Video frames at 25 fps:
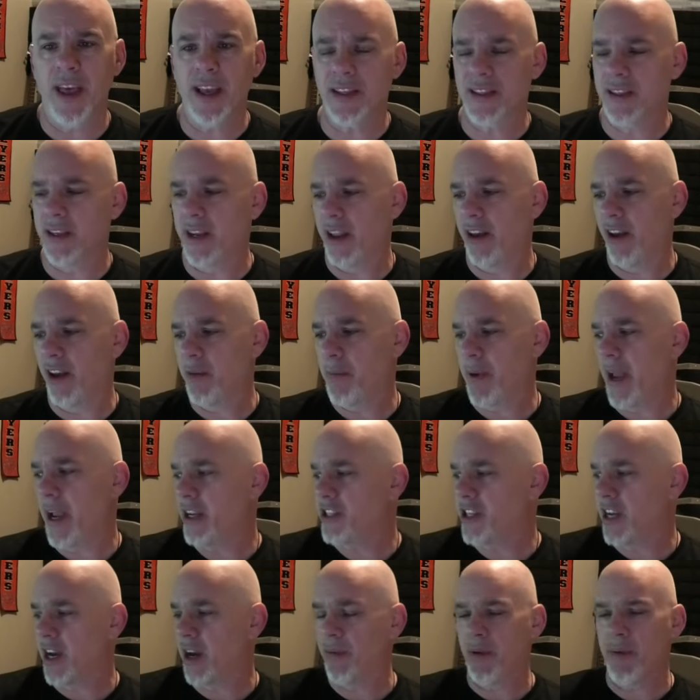this, the daily
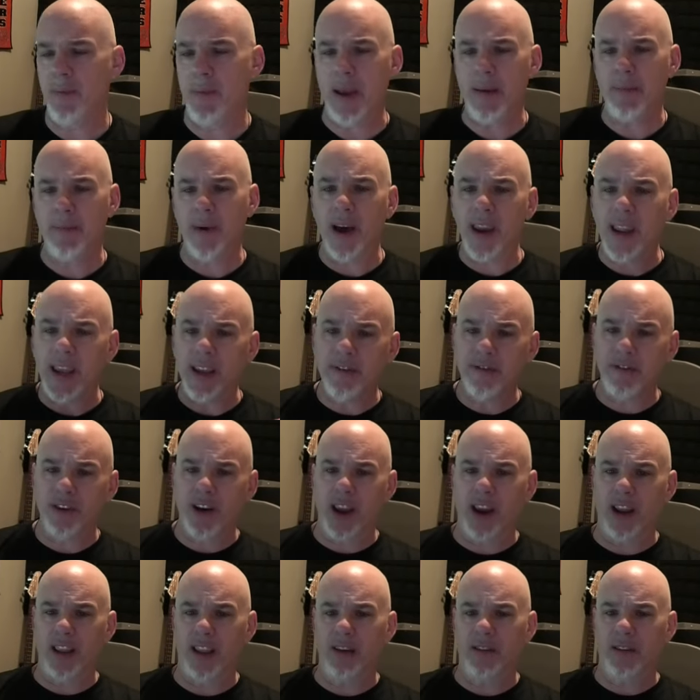paycheck. We made money
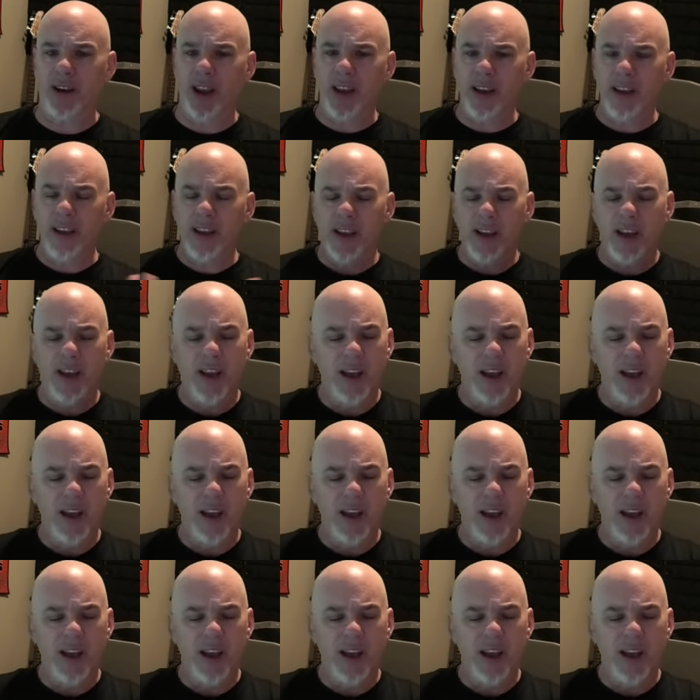finally, right?